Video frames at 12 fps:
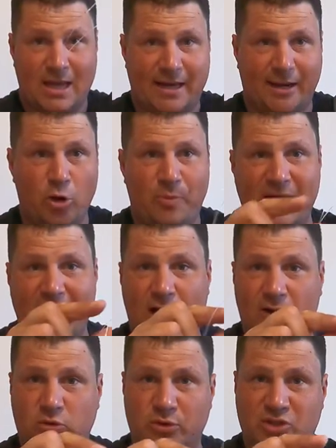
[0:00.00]
and open it
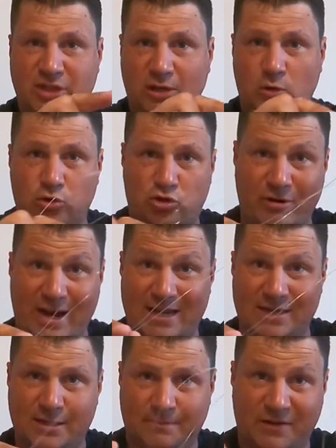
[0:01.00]
out to a single
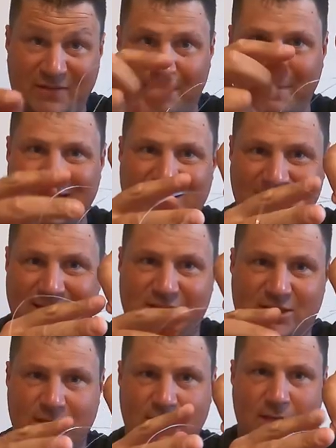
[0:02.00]
strand, if that makes
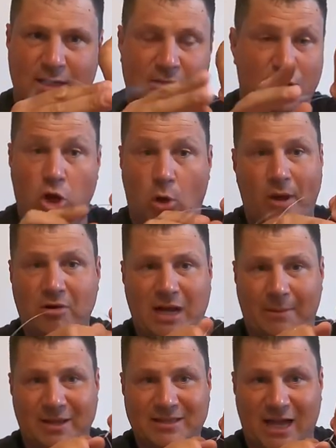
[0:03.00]
sense. The knot won't
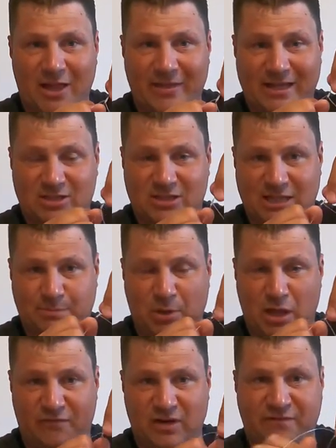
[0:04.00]
come undone, that's
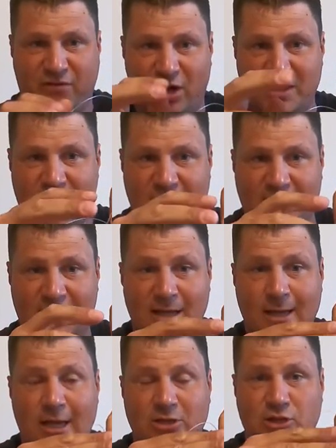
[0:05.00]
perfectly fine there.
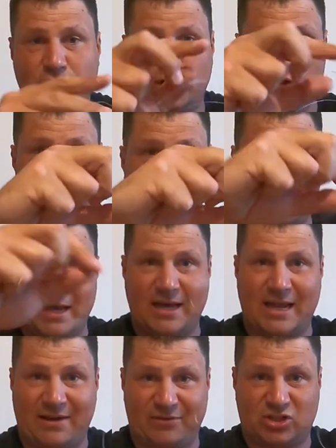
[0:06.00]
So you can trim it
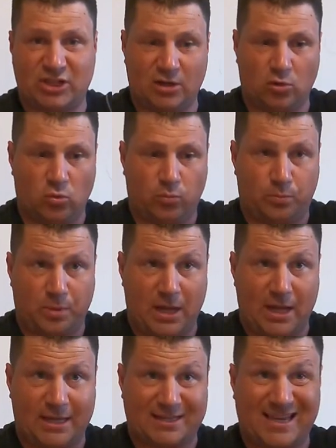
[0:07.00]
and have a single
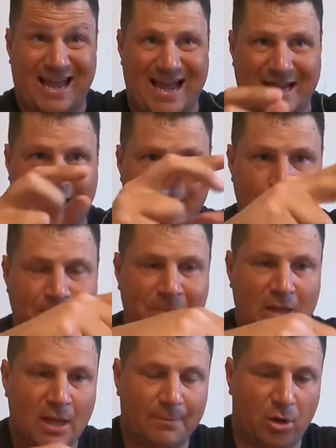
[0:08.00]
tag,
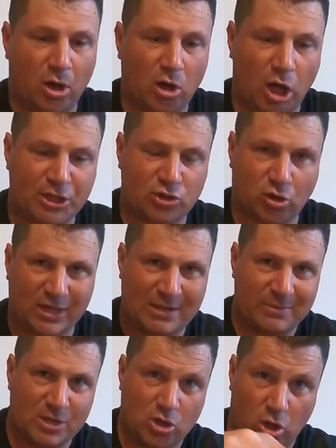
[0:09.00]
but I like to try and keep
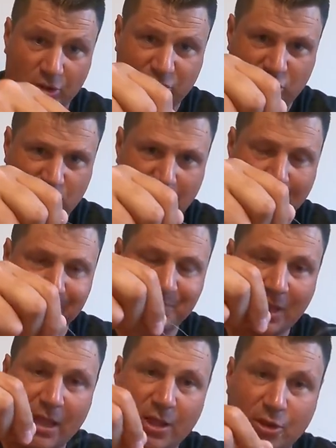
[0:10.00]
the knots,
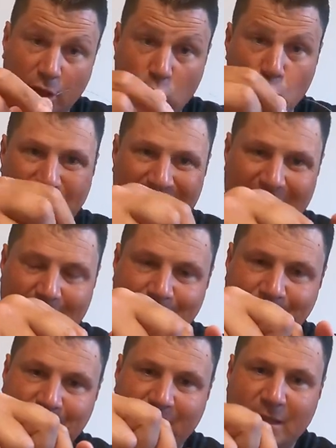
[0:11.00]
the loop in it.
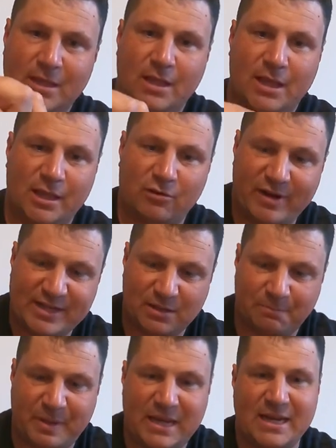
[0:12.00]
And the
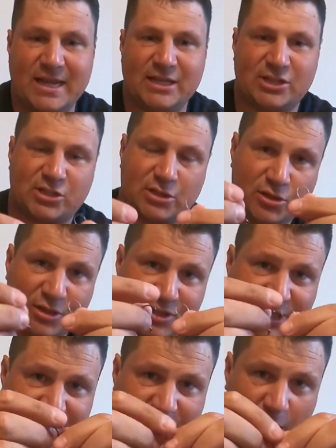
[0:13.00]
reason being is you can
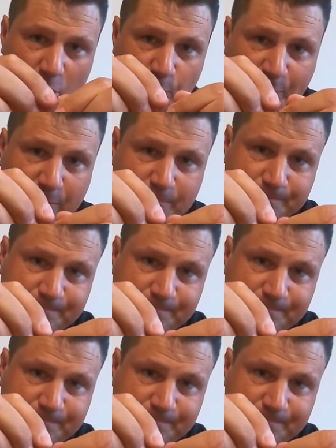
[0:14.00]
take the loop